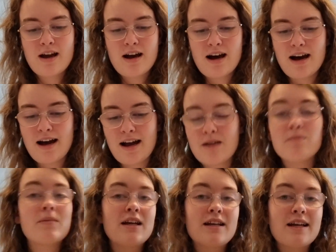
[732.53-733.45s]
I
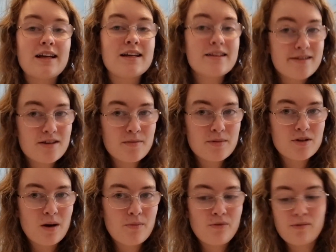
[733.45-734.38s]
made a summer
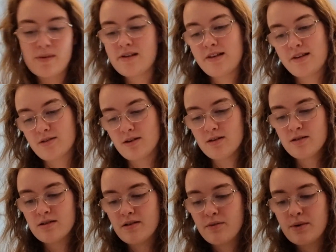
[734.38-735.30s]
top for my sister,
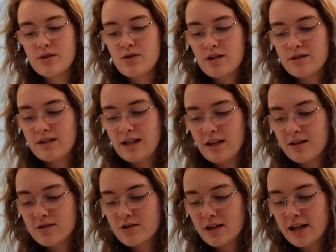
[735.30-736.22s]
which is the
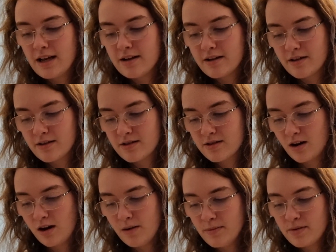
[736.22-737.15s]
Trille
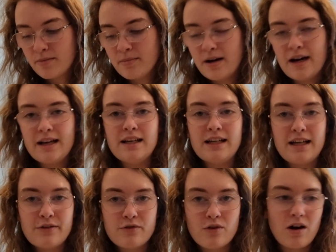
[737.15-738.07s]
top by
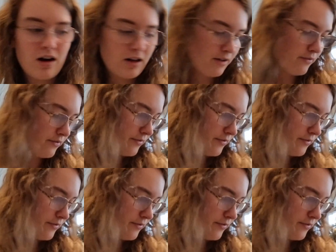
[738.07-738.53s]
Knitting for Olive,